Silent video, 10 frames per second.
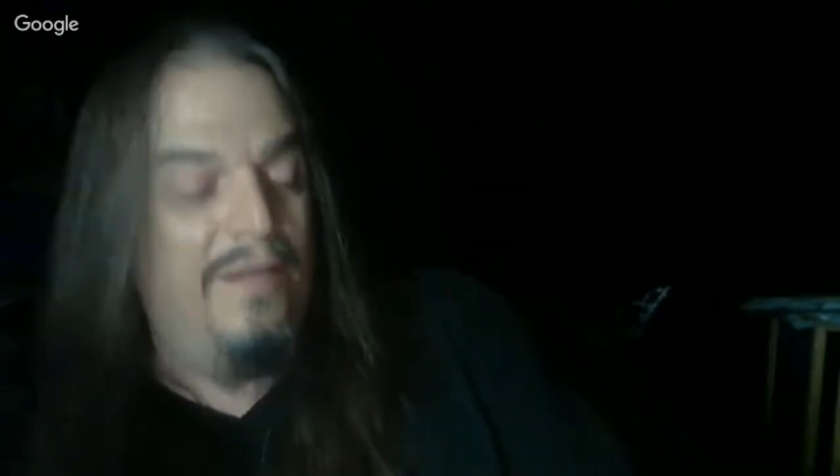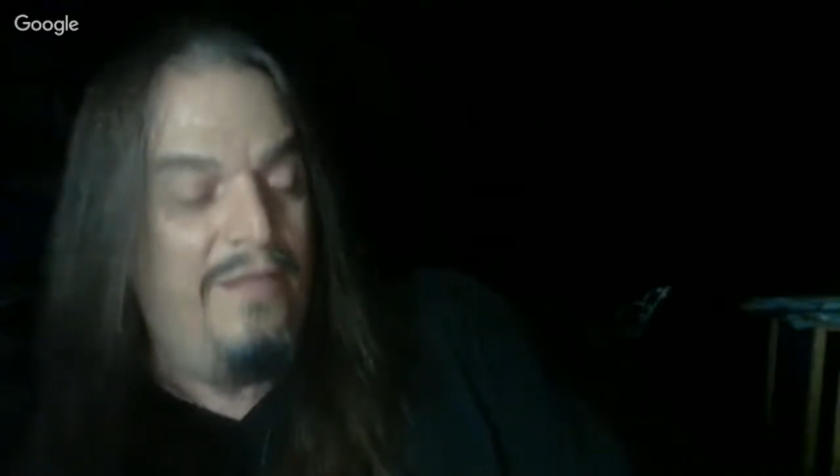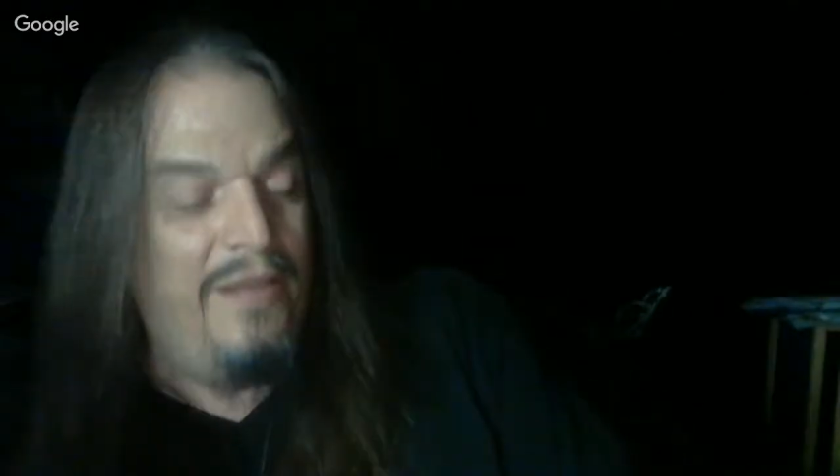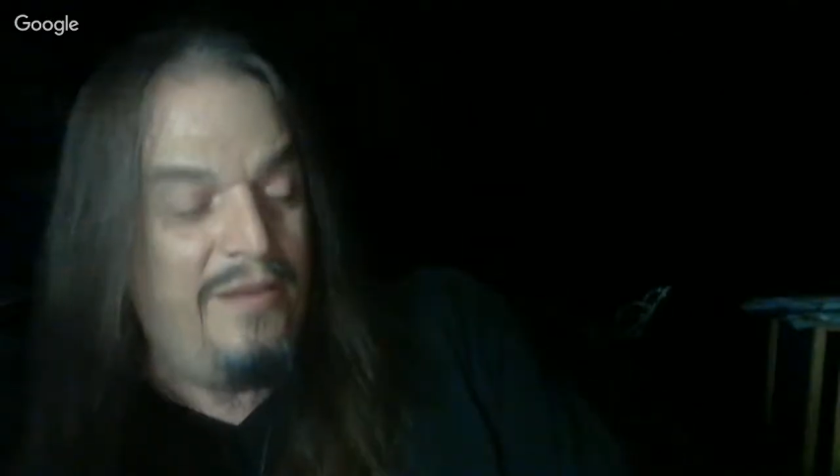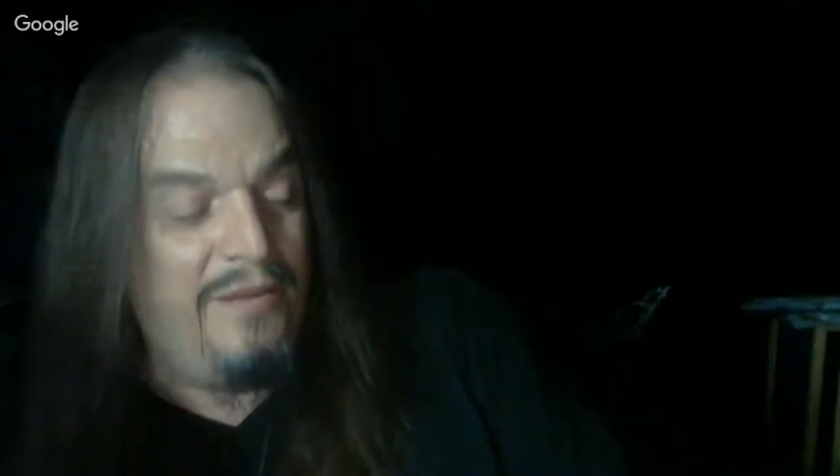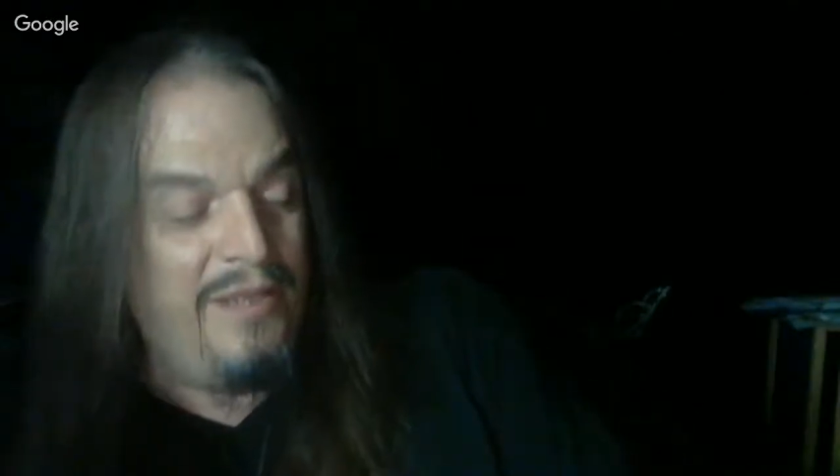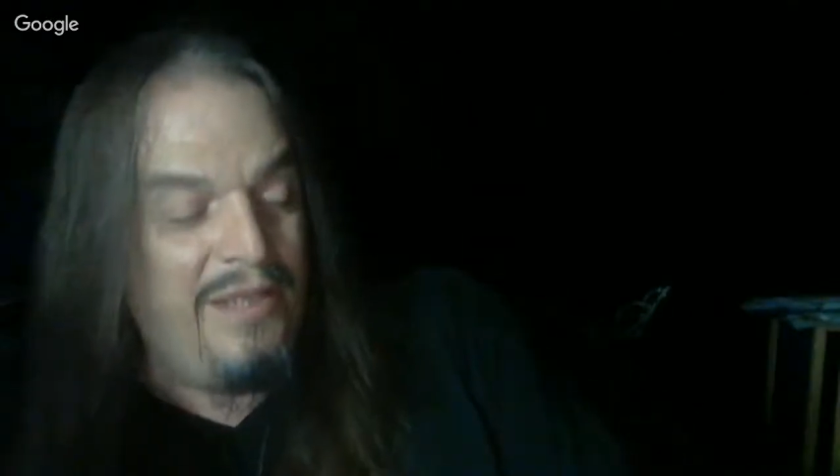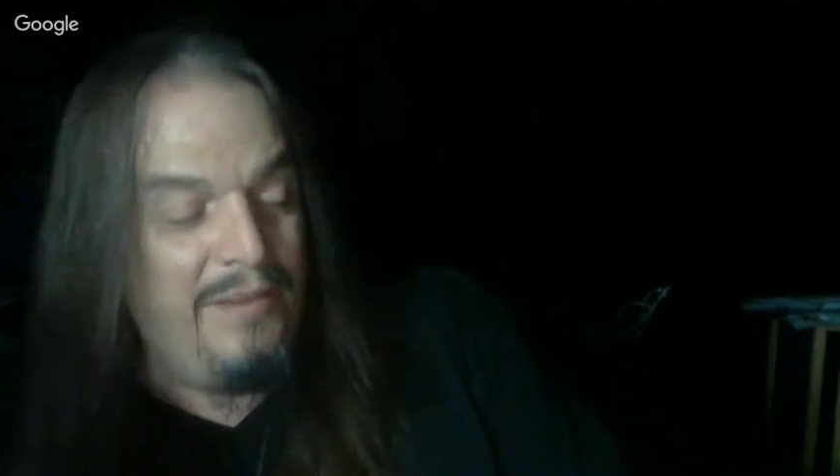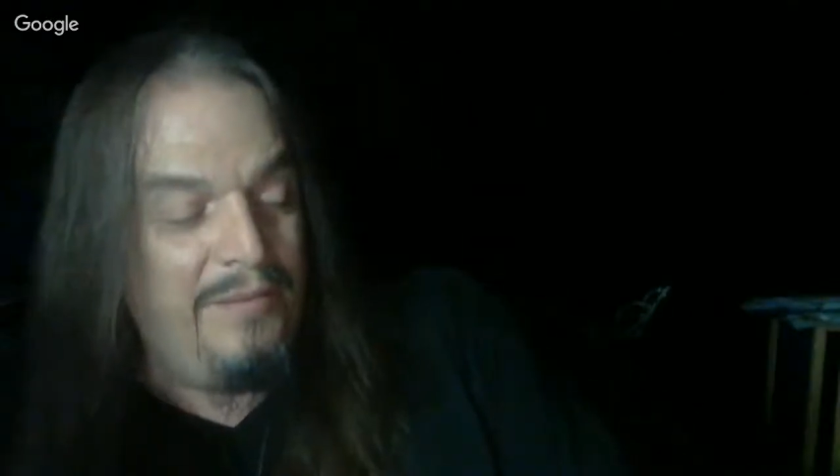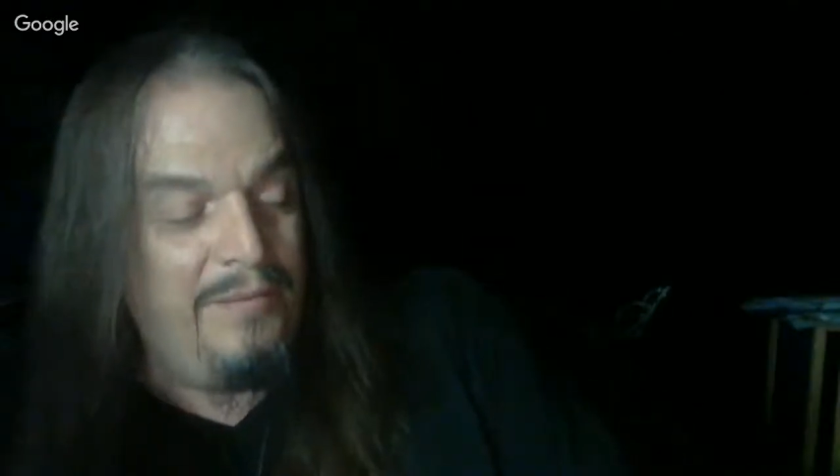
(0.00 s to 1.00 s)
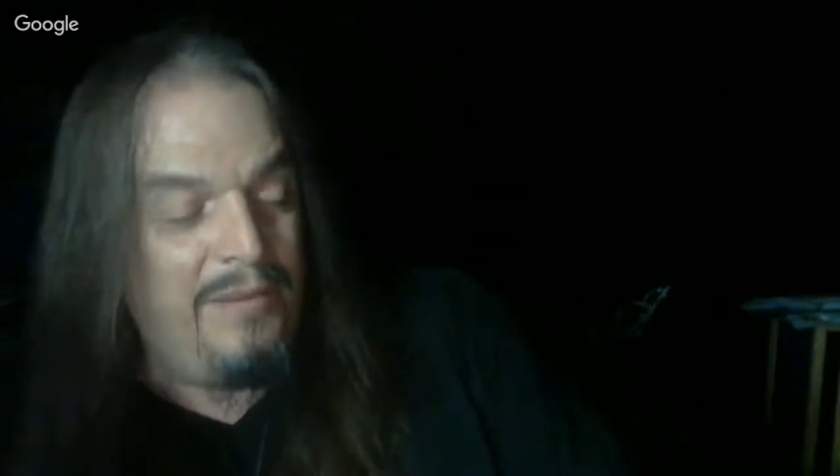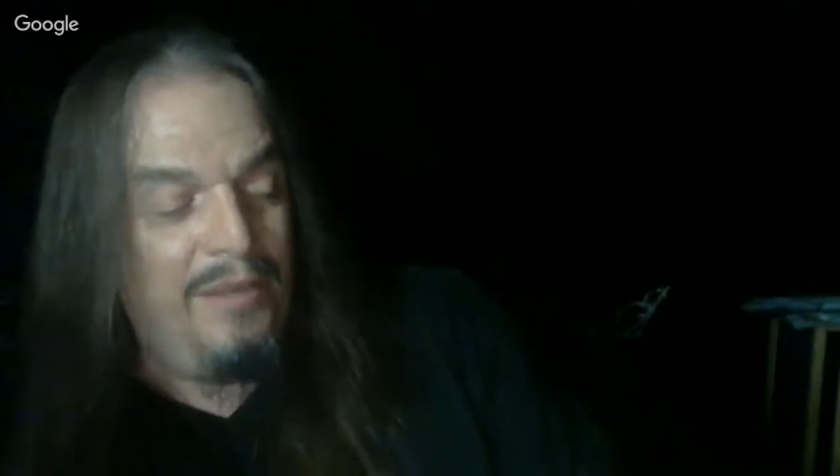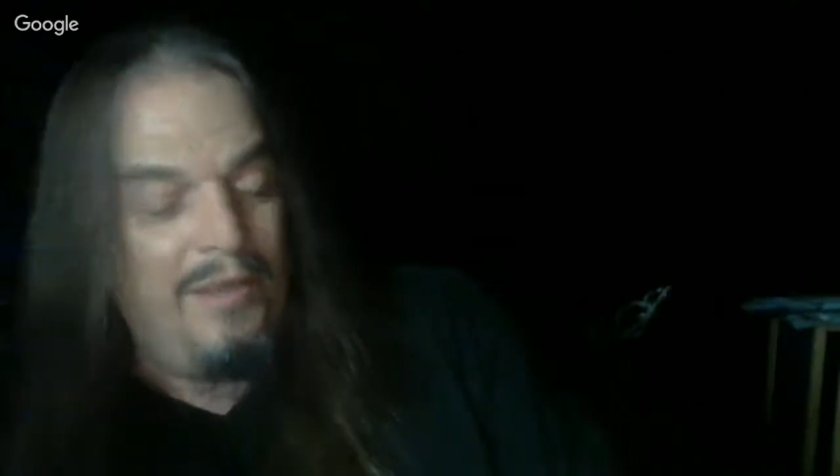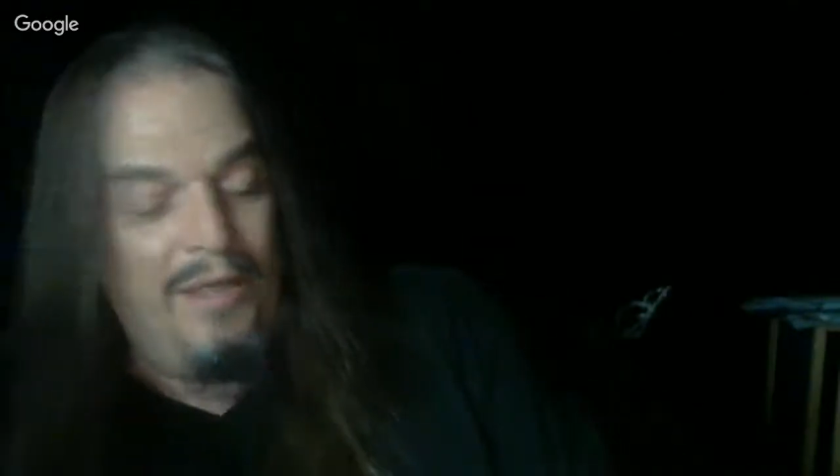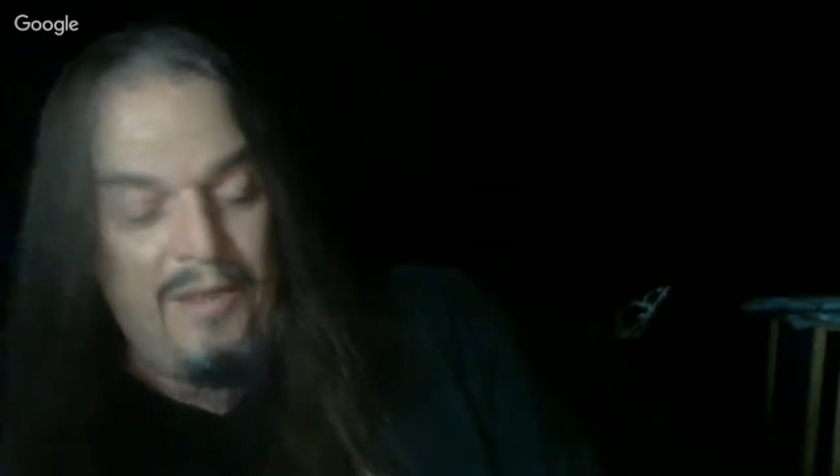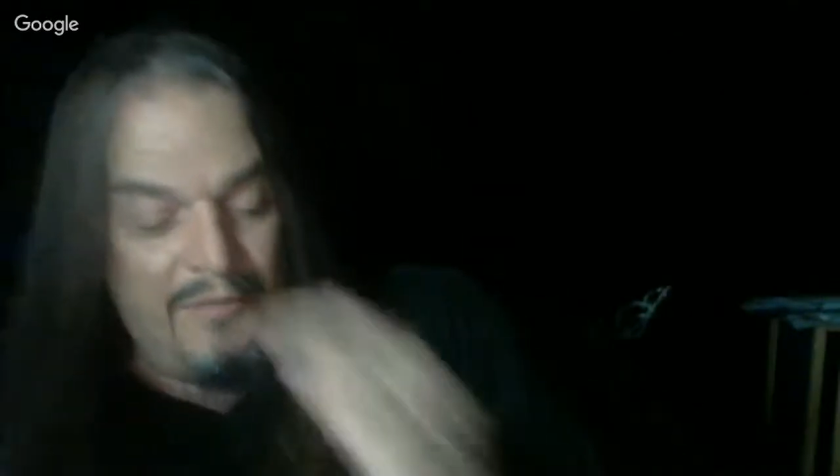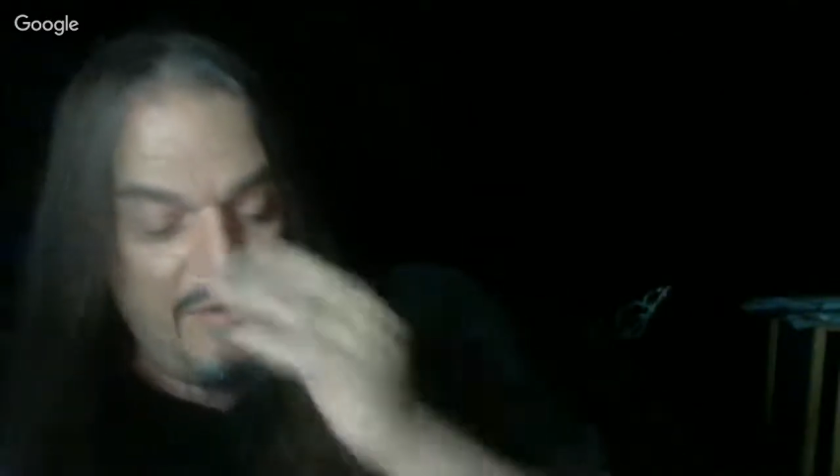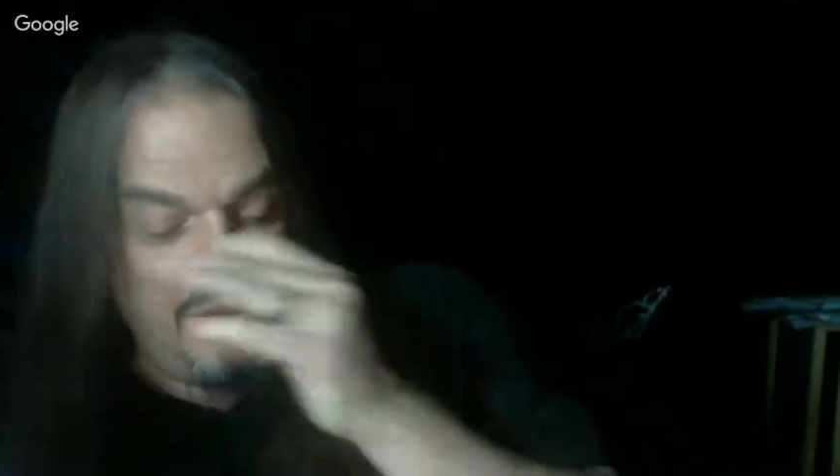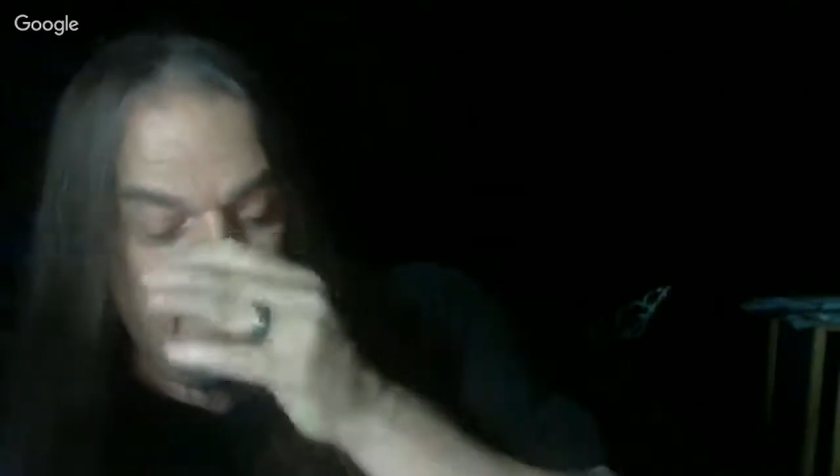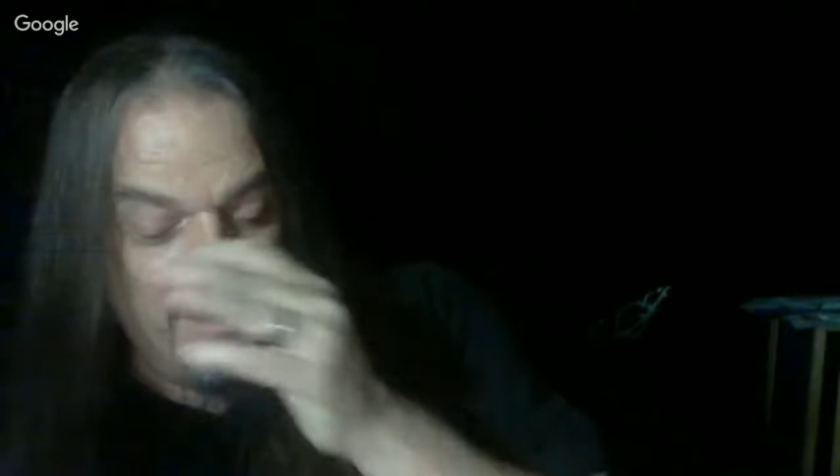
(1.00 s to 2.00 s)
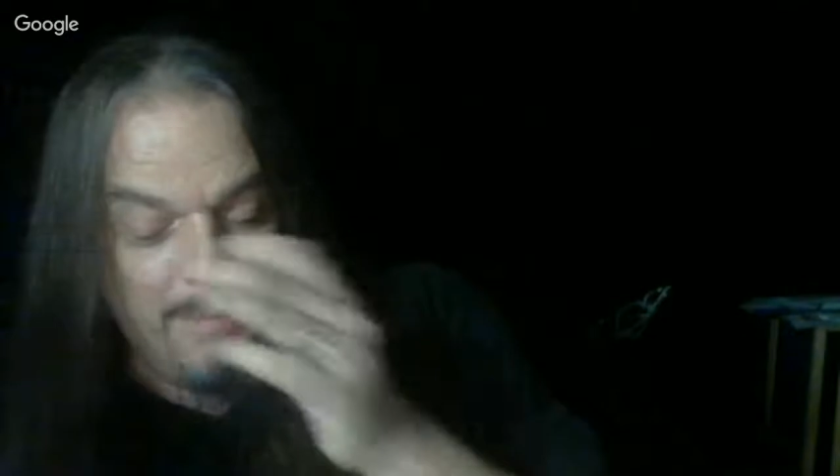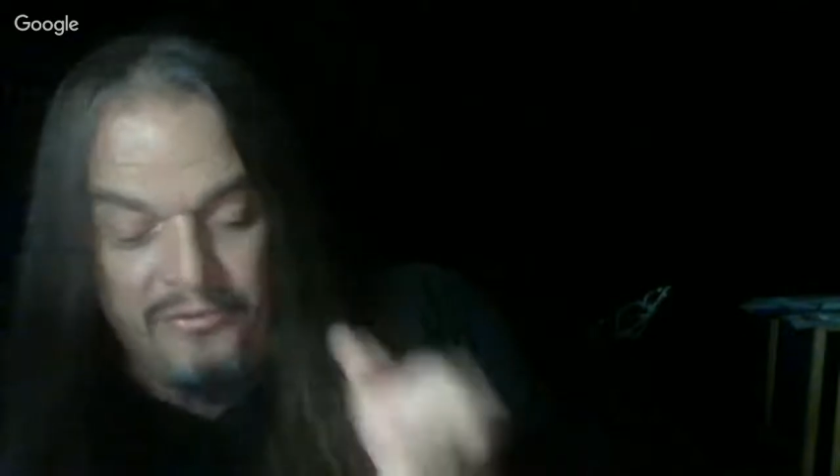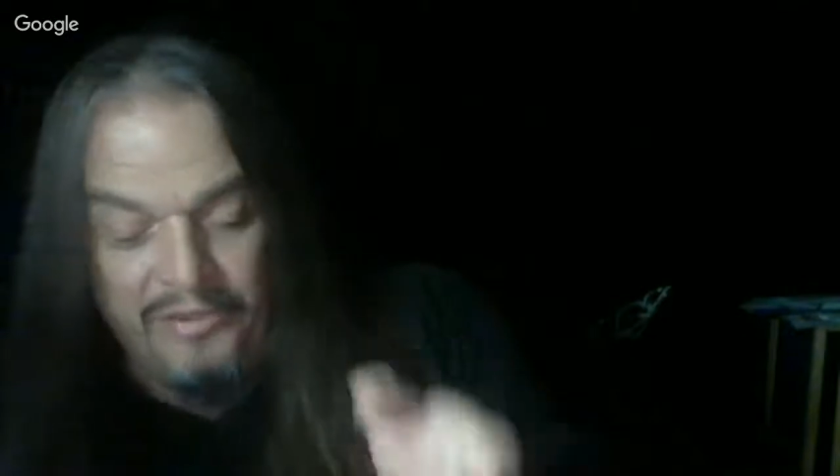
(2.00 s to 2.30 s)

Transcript: that I've heard people